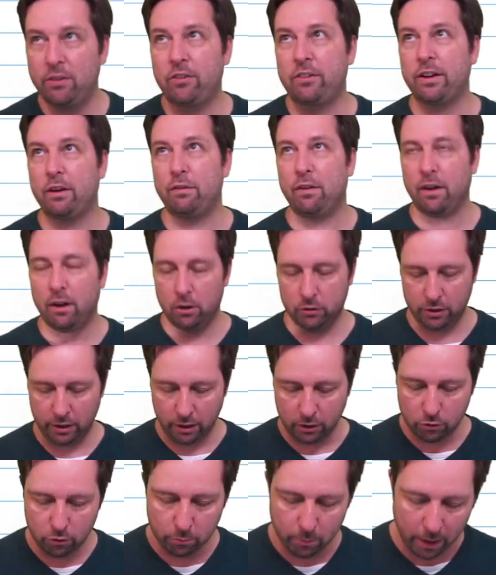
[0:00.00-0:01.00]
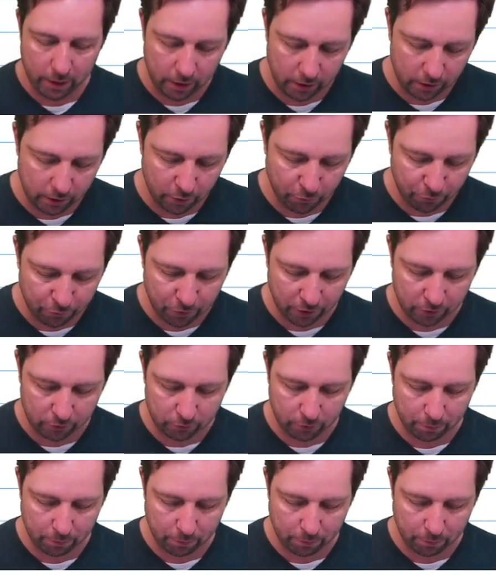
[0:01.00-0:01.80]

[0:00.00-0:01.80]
stuff out into many different